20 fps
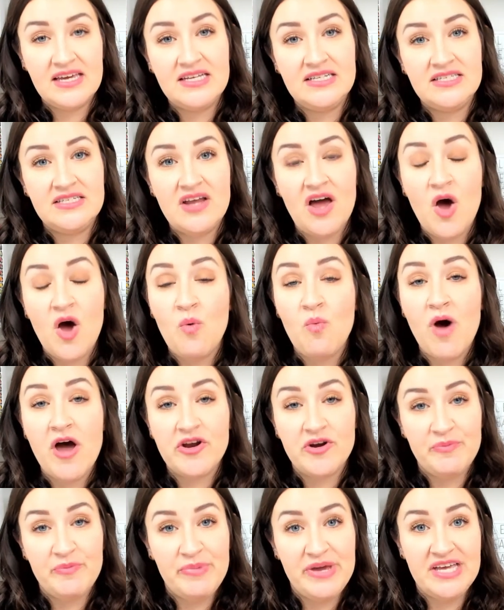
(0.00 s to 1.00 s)
It's not
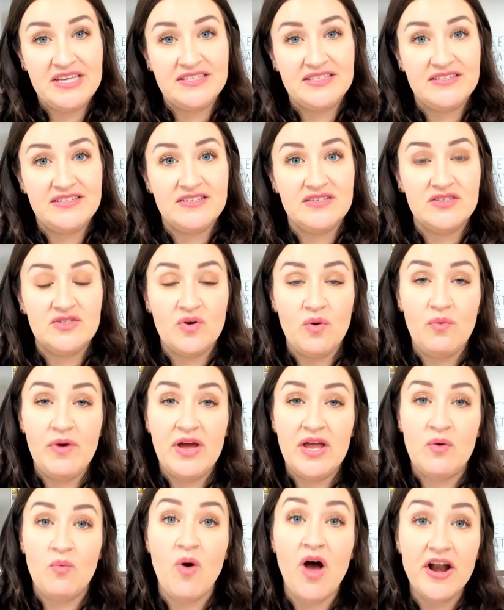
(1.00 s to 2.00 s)
water-based. So
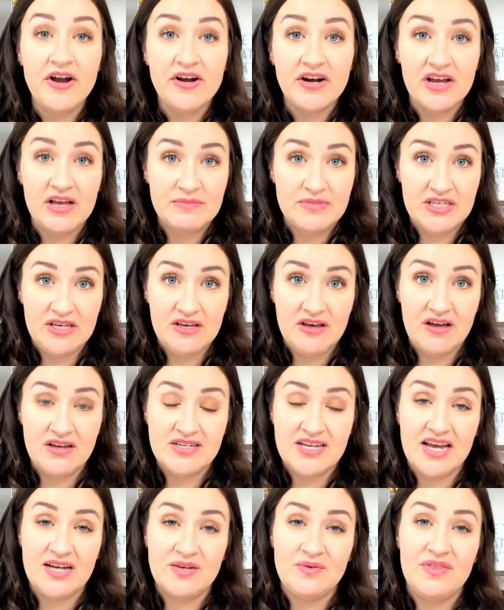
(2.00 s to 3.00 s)
when water comes in
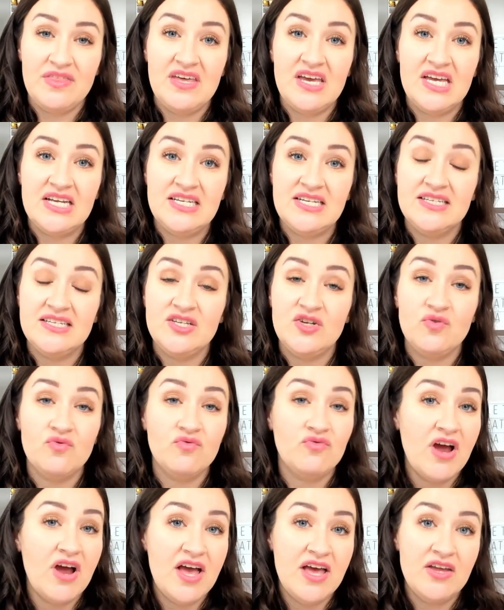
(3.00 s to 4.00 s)
contact with it, it doesn't
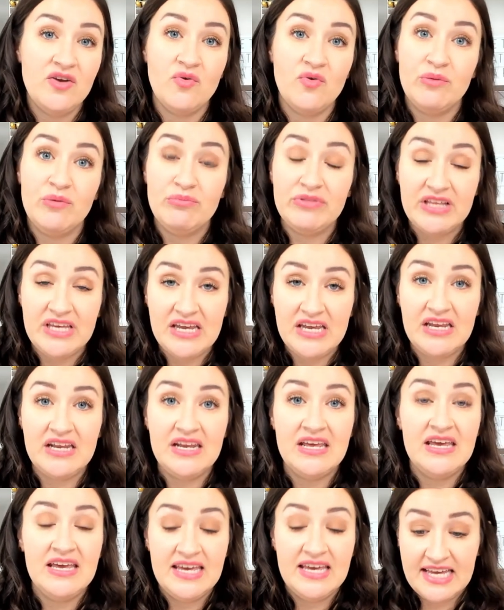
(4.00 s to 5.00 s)
run or bleed.
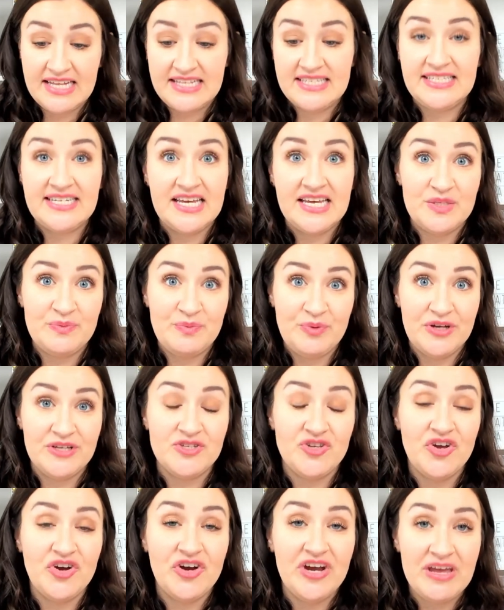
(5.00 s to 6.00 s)
It stays put.
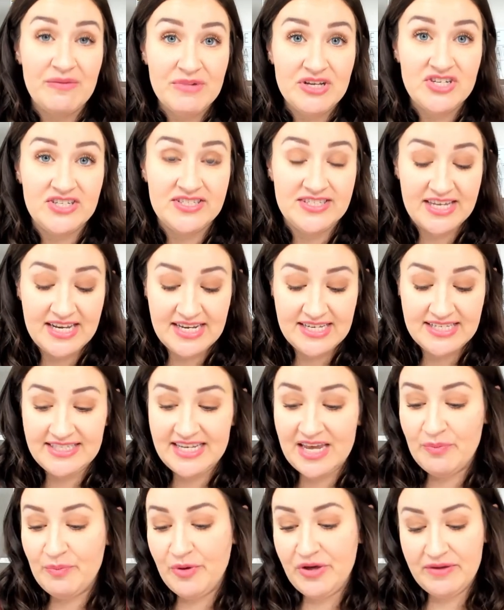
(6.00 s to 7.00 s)
So your image is going to
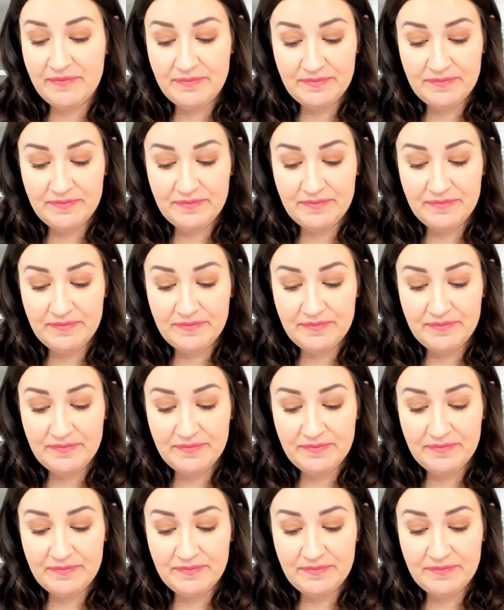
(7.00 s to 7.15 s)
stay put.